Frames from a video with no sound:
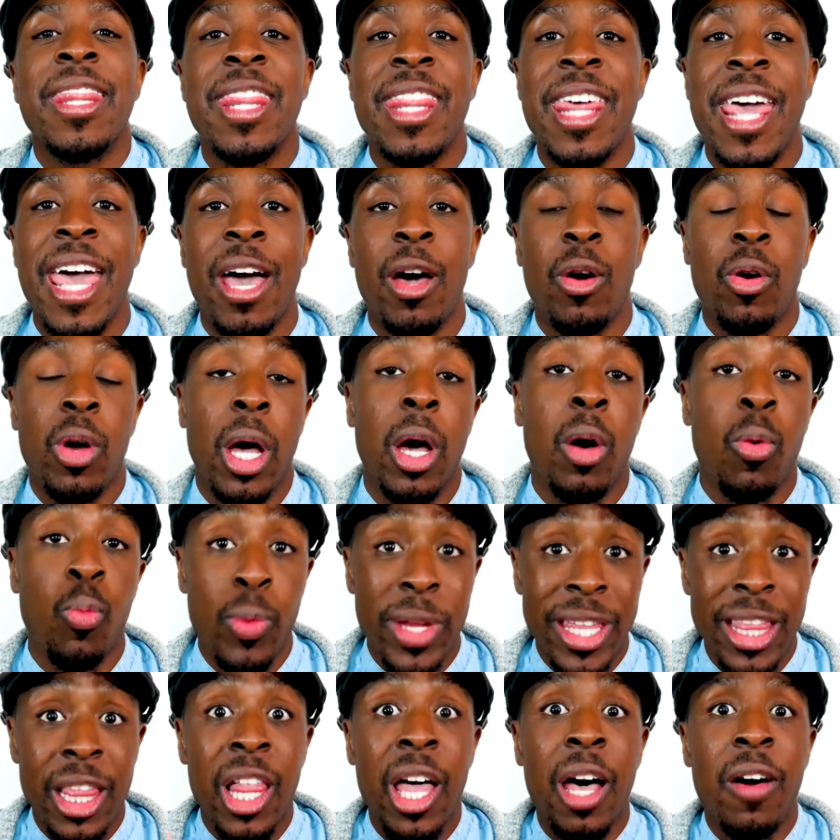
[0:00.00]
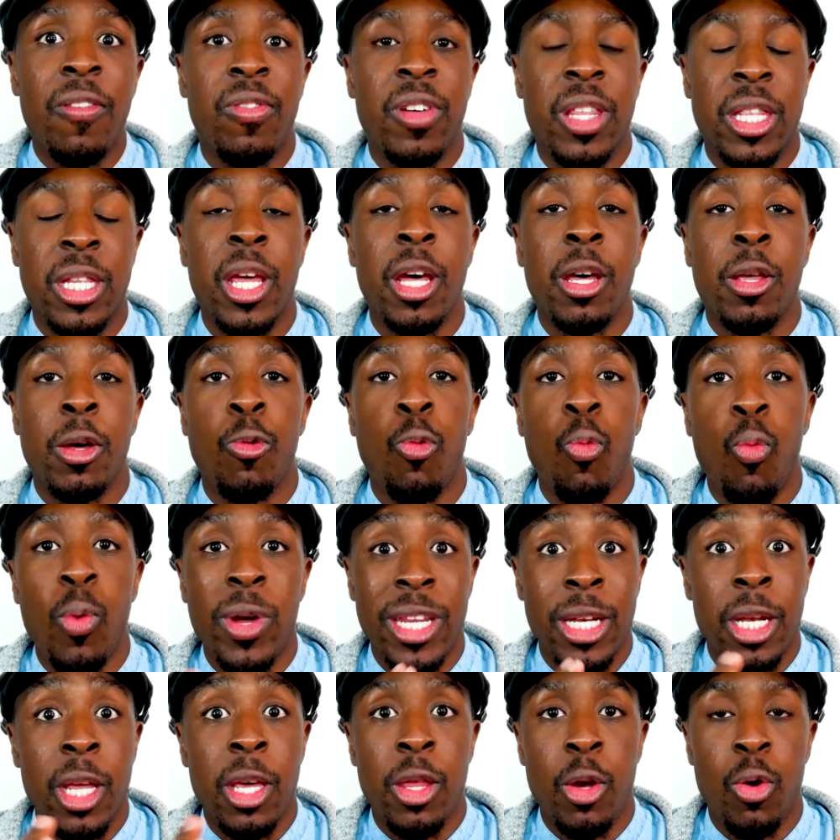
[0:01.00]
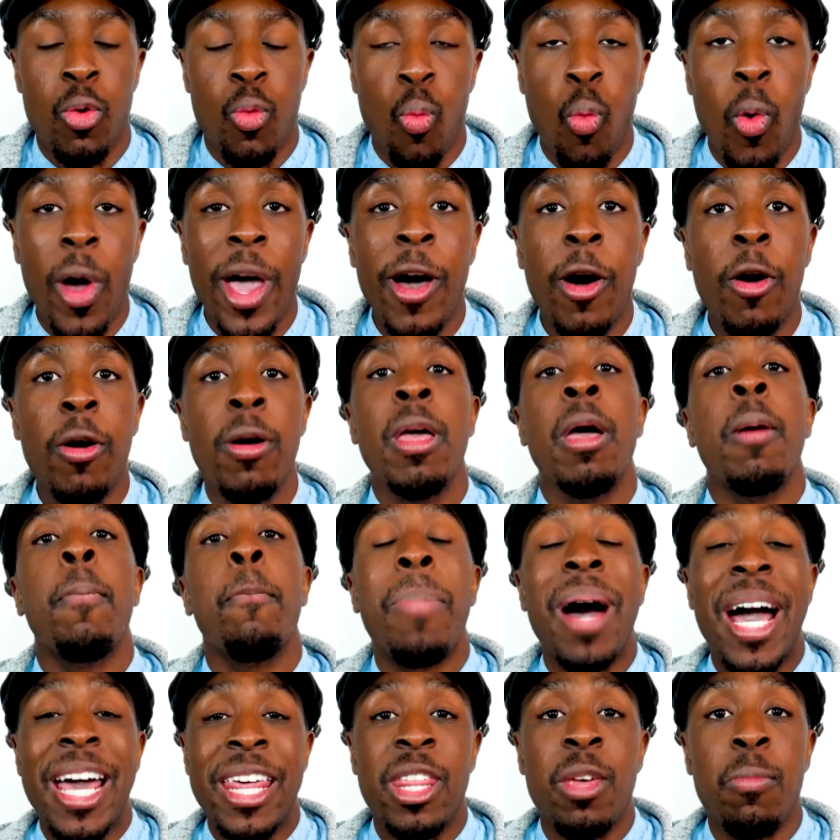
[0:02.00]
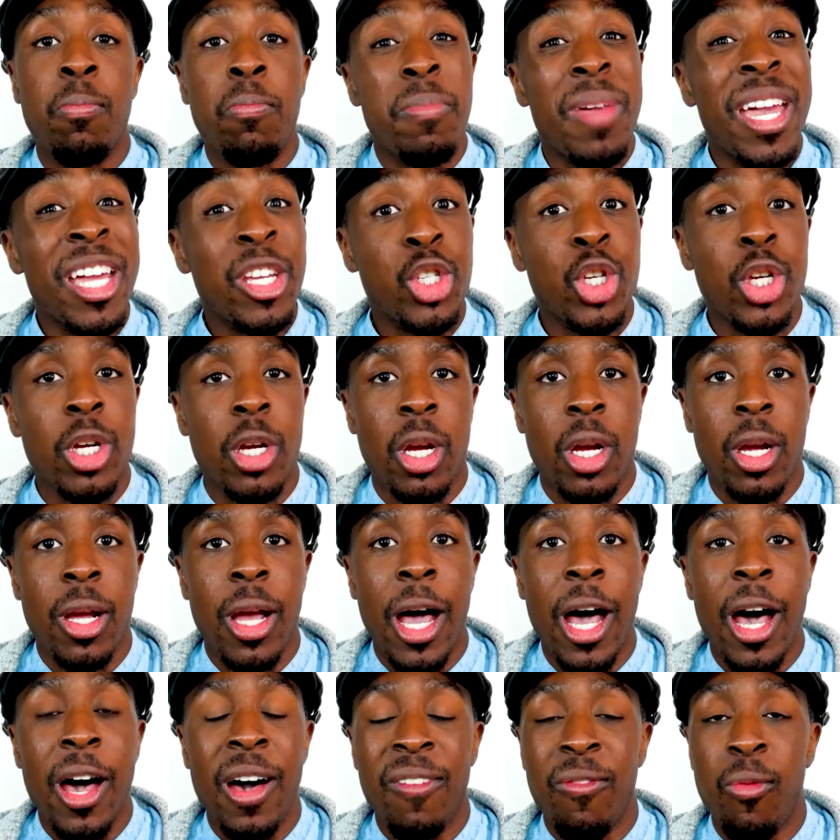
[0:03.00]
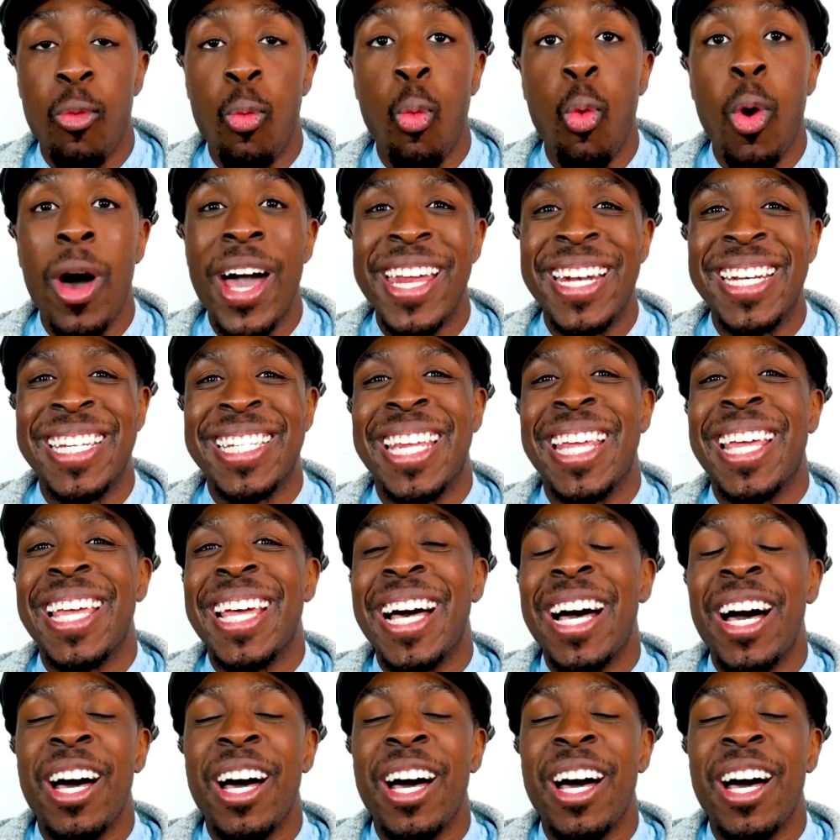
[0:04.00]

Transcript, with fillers: that um, we love one another well by the measure of what